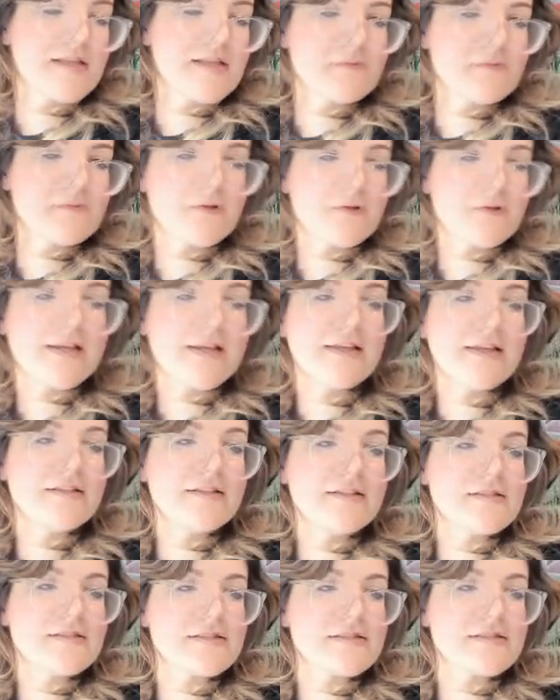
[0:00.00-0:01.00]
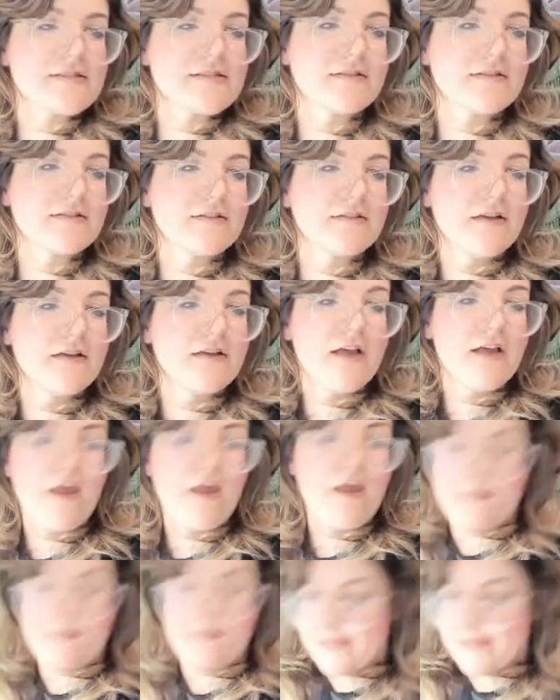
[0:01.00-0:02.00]
Marines.
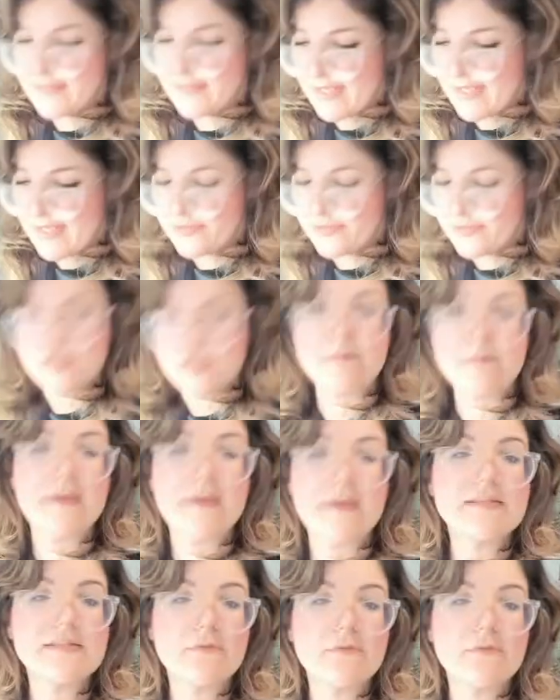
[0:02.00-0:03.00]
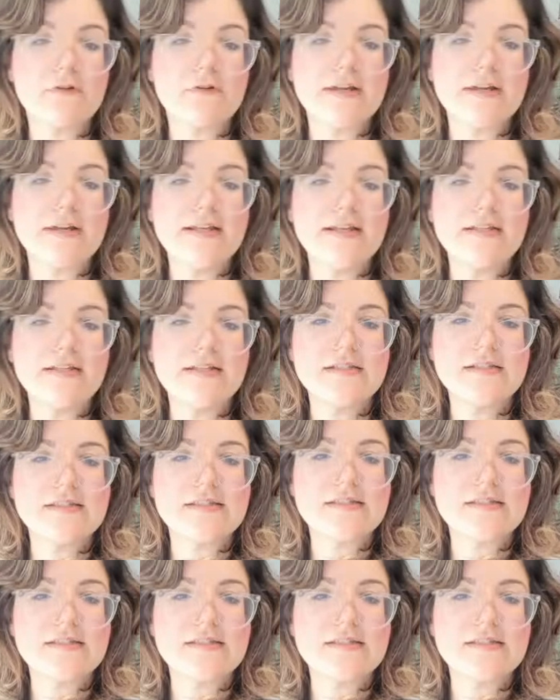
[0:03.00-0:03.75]
These guys are Space Marines.